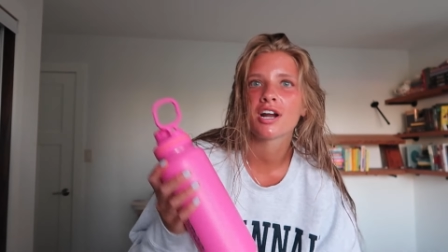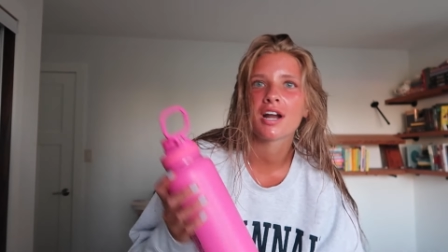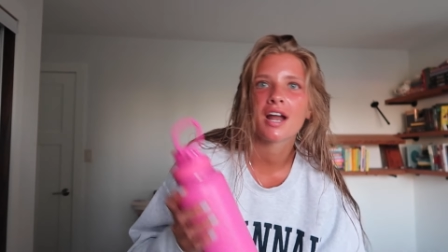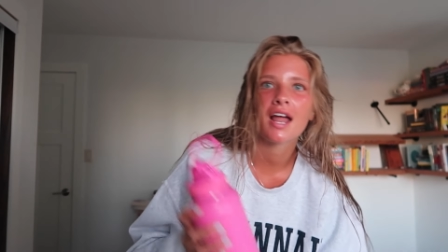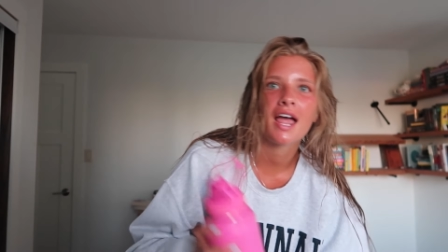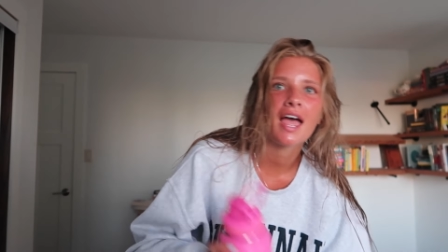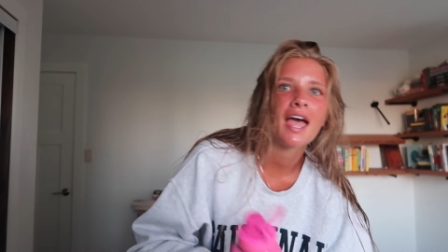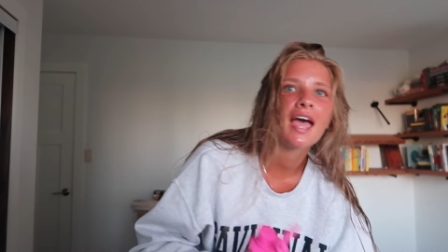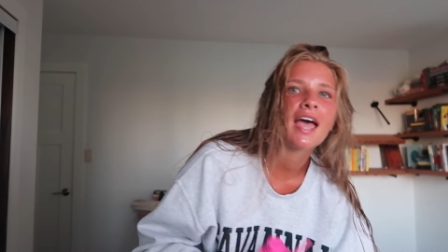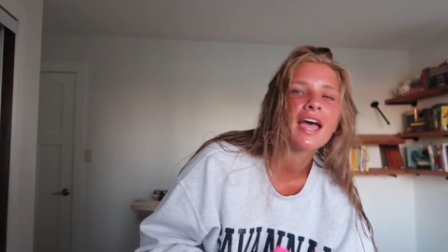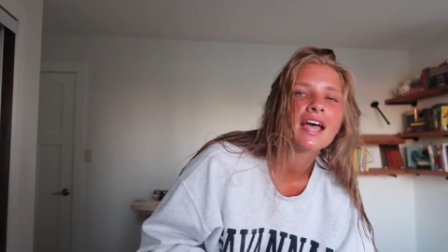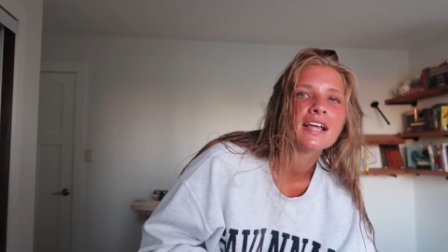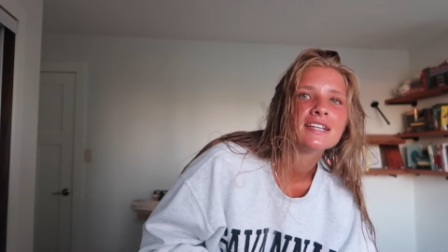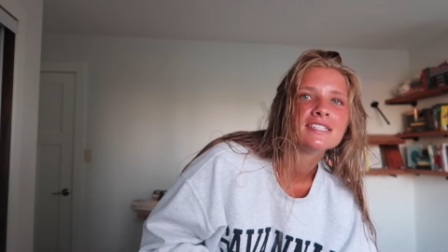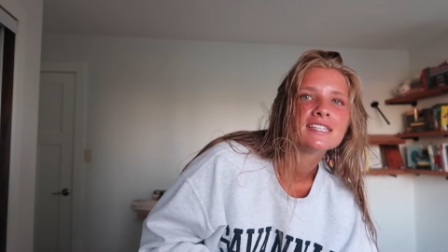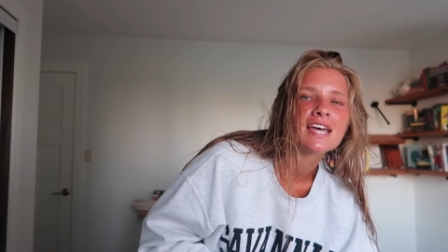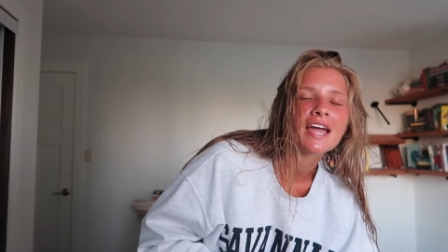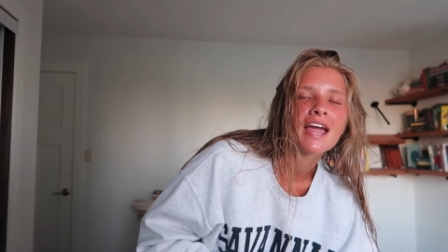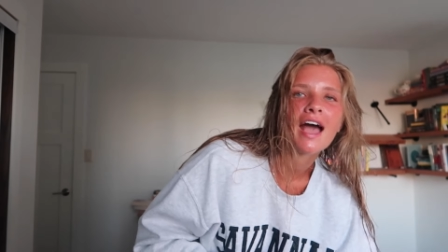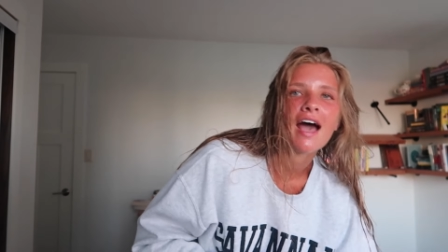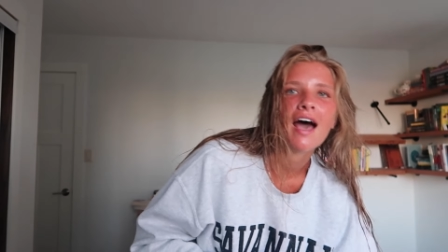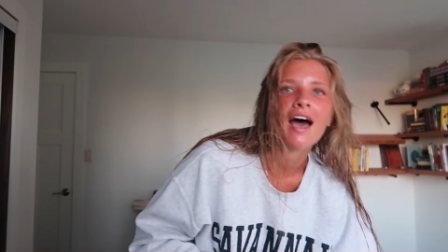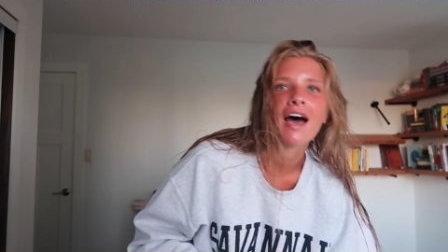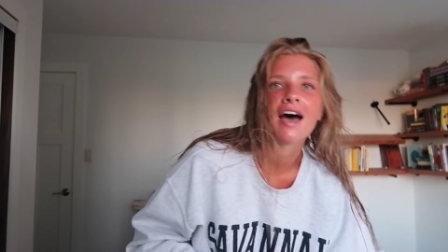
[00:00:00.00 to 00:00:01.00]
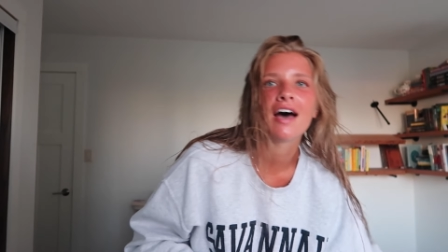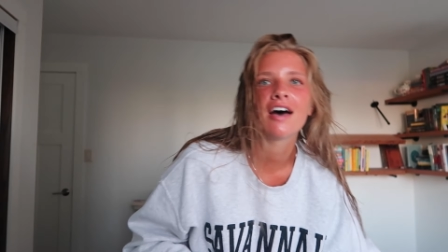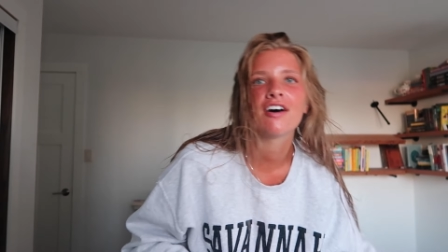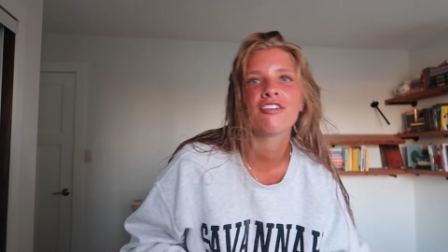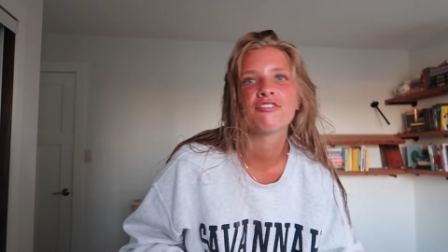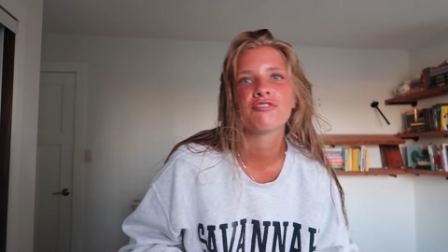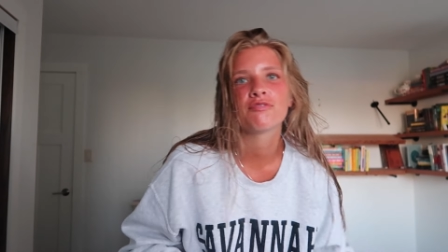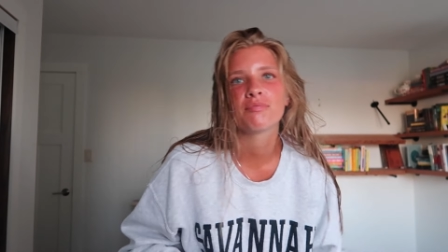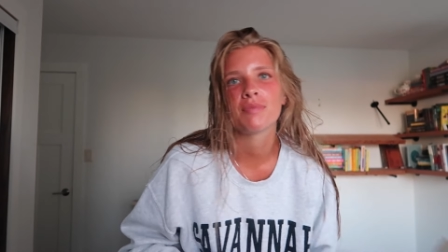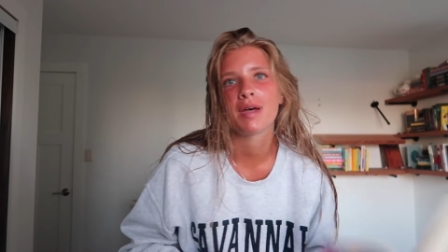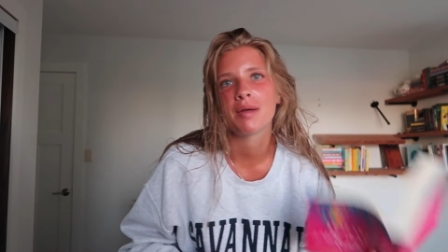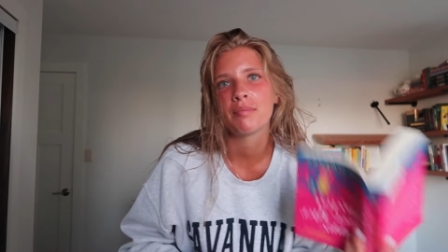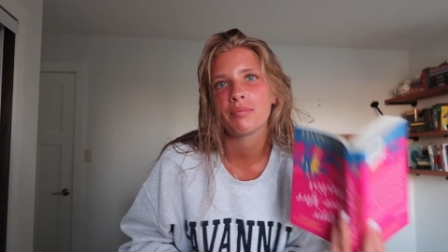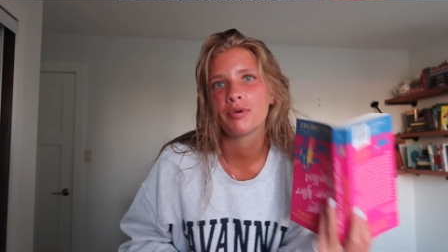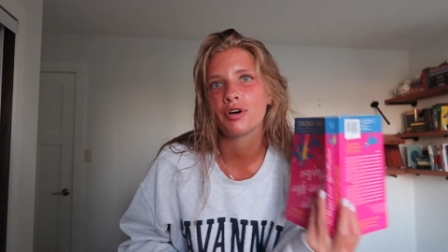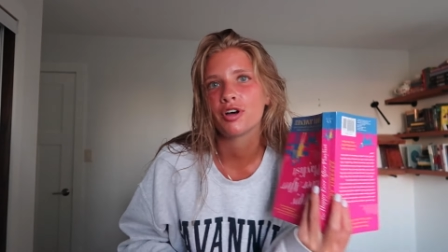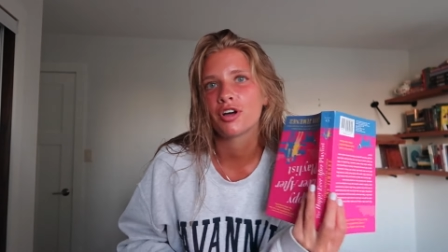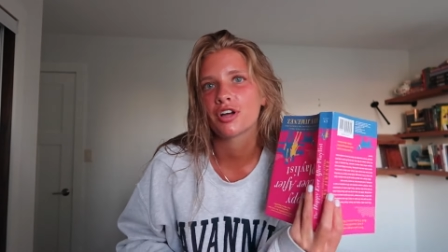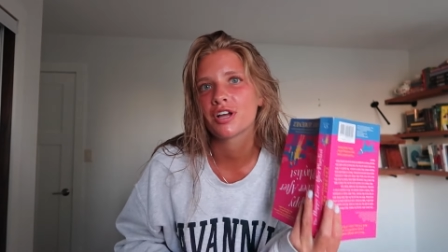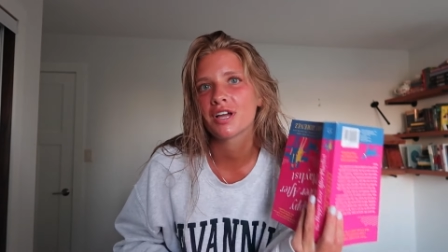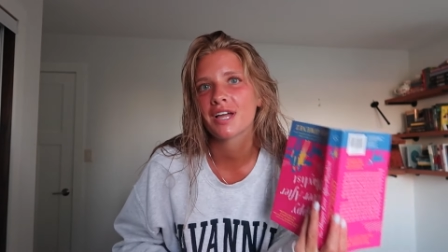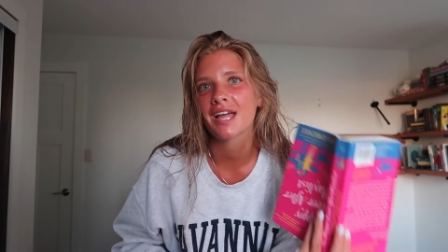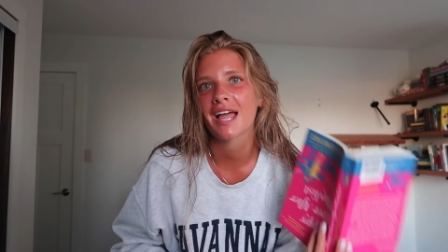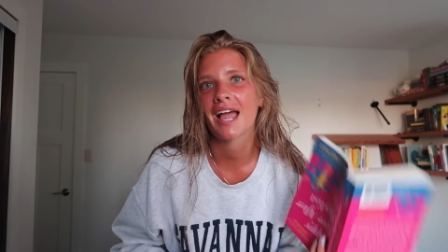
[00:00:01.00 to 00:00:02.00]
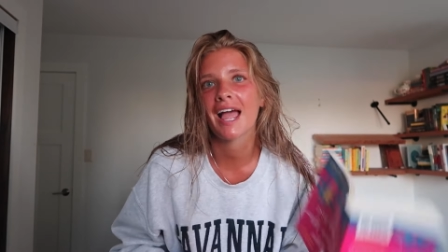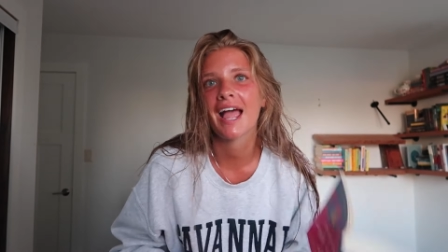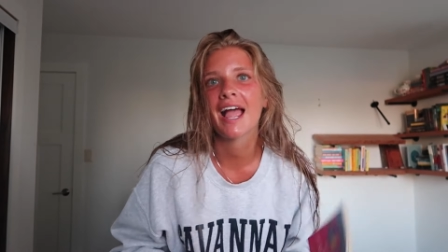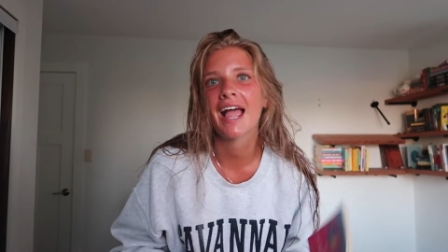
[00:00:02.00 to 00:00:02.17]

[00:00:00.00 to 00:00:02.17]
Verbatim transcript: and I have my book.